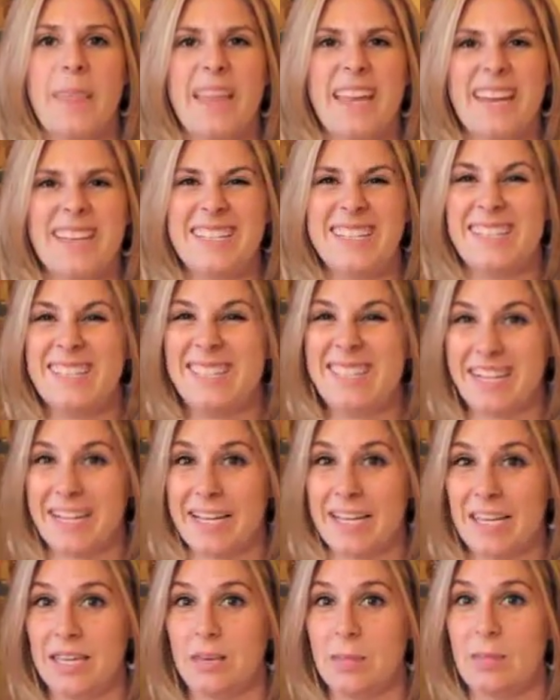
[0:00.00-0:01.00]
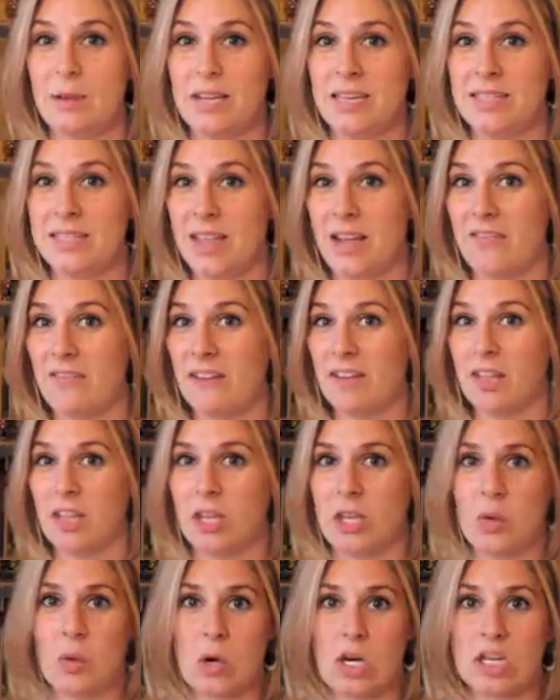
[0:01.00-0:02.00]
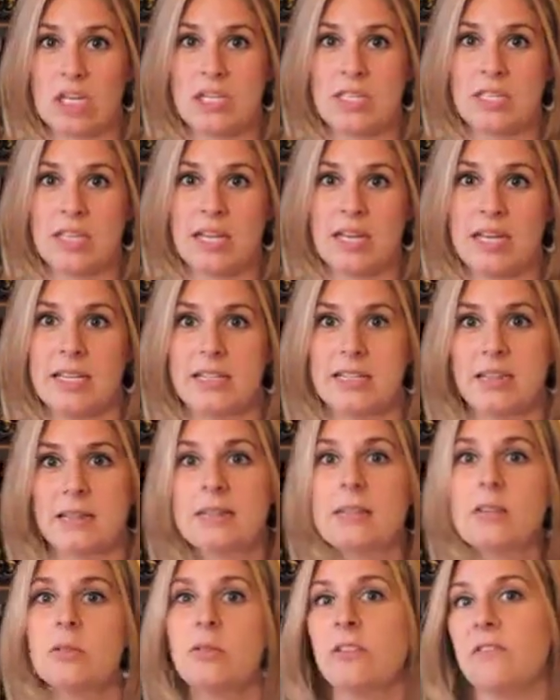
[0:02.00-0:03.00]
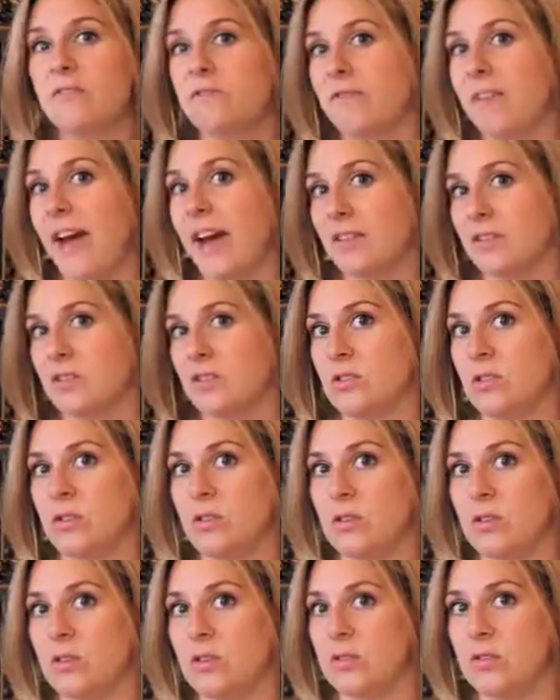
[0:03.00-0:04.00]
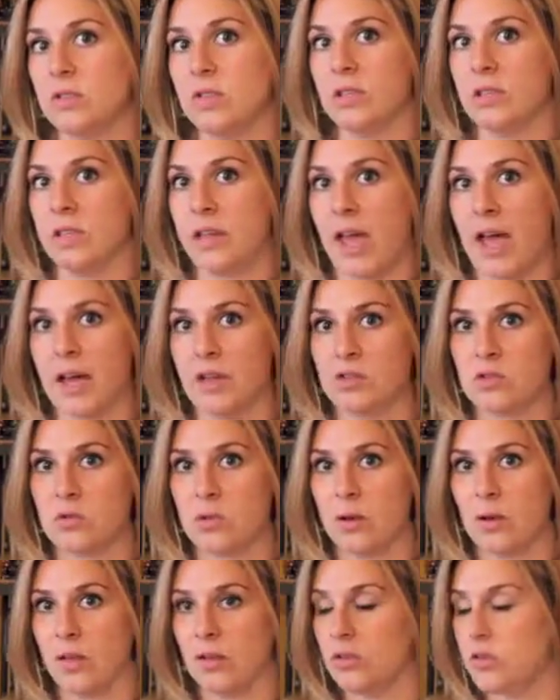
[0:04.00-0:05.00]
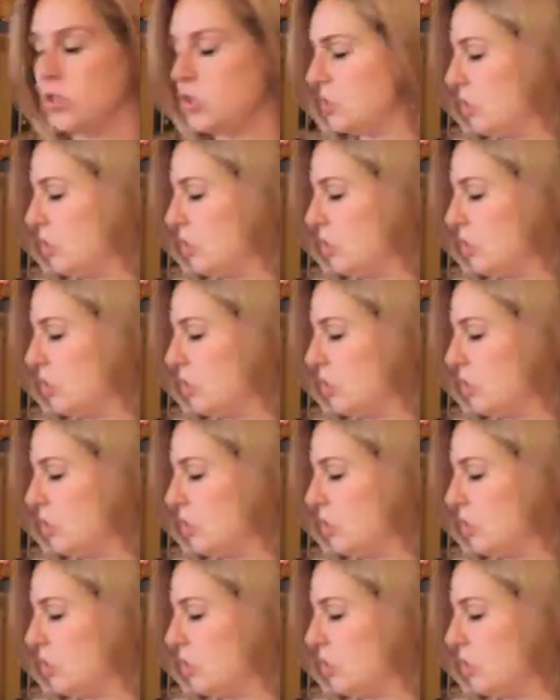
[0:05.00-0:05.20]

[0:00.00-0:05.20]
It is sticky, but it definitely works, and it's a little bit faster than using the castor oil and the